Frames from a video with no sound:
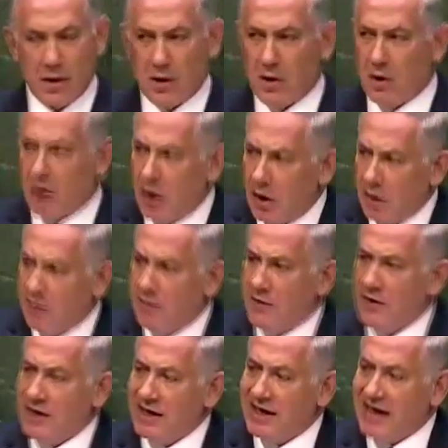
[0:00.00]
call
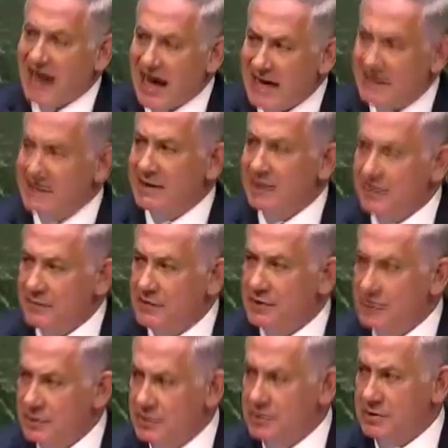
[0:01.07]
for the gassing of
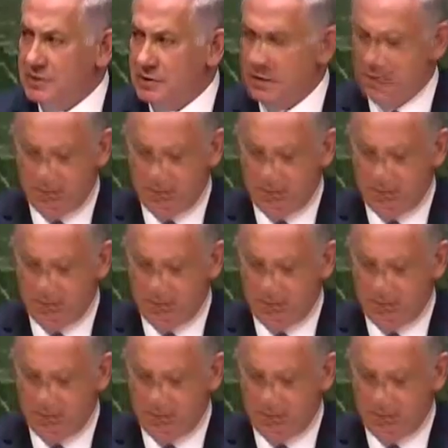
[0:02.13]
Jews.